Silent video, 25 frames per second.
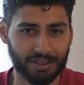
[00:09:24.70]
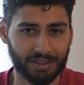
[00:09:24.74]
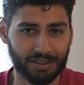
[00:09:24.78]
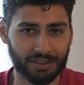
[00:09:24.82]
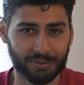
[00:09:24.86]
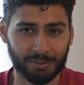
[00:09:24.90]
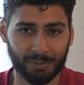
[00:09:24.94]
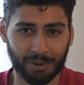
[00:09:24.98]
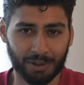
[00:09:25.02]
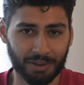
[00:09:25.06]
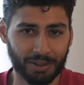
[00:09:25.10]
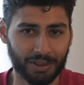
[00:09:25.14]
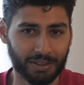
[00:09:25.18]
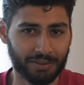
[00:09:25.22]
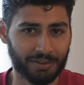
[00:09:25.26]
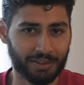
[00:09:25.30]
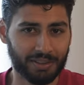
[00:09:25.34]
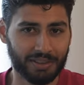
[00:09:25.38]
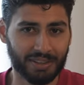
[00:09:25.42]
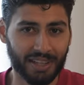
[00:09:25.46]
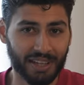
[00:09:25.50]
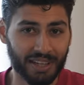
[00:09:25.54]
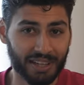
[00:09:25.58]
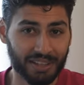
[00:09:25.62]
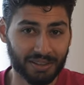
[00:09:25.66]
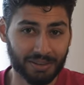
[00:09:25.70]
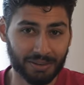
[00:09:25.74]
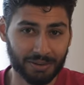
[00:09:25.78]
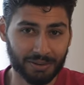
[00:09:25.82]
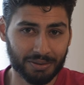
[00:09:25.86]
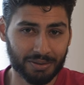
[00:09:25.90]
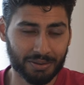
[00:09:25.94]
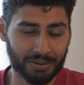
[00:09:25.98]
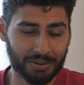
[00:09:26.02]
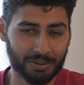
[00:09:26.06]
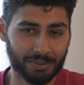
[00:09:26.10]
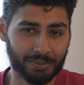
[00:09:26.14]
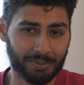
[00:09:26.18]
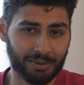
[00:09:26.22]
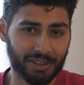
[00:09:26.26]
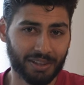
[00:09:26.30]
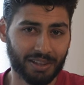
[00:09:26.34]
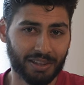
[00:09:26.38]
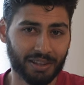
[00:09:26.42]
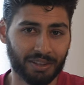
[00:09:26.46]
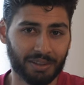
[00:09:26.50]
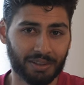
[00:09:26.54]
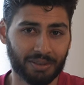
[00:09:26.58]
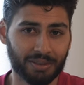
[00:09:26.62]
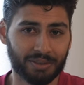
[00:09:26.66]
Smarter Every Day YouTube
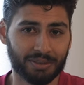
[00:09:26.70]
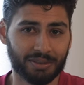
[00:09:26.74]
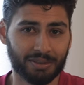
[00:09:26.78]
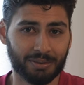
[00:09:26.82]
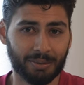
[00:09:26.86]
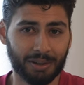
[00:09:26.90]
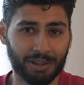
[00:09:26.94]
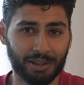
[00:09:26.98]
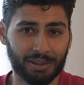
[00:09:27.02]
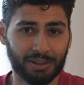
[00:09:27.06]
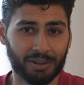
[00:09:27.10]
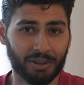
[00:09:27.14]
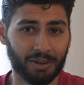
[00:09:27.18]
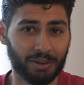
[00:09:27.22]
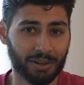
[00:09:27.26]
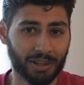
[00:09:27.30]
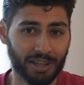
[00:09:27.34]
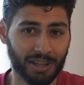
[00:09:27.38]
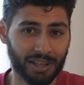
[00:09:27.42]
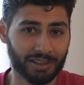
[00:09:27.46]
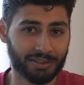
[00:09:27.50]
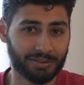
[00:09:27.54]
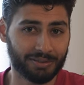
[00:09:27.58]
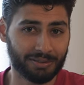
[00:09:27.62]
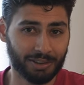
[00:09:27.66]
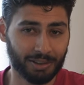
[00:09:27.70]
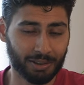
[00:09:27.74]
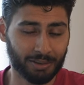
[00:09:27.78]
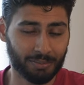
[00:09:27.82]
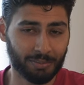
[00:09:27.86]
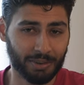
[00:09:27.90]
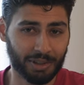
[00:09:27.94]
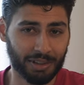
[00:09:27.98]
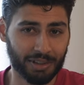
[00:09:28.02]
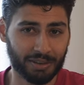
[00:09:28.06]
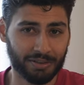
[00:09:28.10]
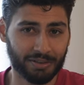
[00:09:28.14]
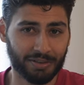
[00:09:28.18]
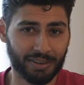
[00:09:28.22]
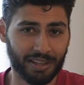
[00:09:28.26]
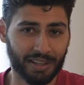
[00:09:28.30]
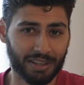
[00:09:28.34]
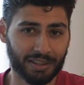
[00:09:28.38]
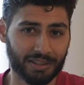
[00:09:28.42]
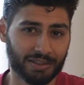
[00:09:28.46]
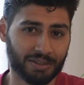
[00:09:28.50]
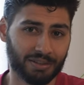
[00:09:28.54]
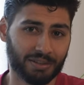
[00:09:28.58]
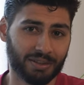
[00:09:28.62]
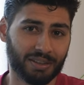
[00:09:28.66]
videos about Kodak film
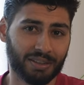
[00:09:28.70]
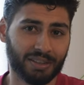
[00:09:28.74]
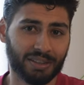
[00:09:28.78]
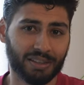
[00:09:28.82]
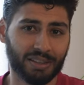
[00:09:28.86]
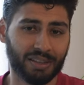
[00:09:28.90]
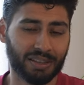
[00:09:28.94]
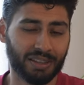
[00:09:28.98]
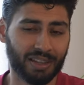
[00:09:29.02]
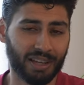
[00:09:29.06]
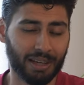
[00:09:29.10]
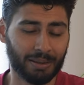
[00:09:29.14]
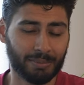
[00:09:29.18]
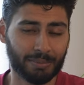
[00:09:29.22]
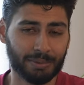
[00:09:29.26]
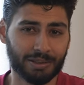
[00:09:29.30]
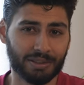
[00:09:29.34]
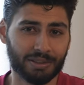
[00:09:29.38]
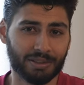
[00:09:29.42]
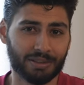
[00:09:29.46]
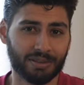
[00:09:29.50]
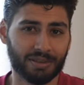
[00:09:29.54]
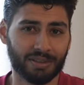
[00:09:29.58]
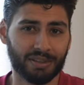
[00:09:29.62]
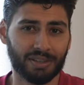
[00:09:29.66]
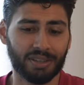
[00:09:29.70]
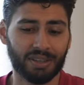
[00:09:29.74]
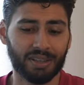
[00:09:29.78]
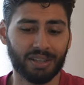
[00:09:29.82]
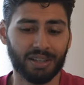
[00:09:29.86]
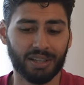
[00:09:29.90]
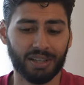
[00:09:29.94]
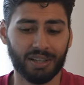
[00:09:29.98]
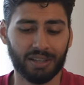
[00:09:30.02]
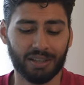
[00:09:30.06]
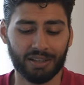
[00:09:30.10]
manufacturing and chemistry,